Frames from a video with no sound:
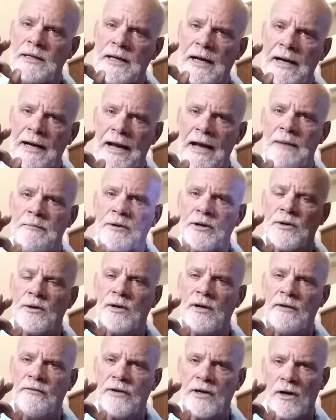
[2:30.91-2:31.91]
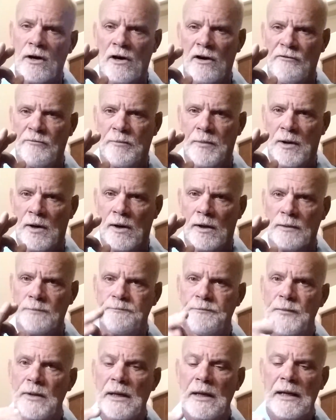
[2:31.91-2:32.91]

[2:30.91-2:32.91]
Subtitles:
diameter of a golf ball.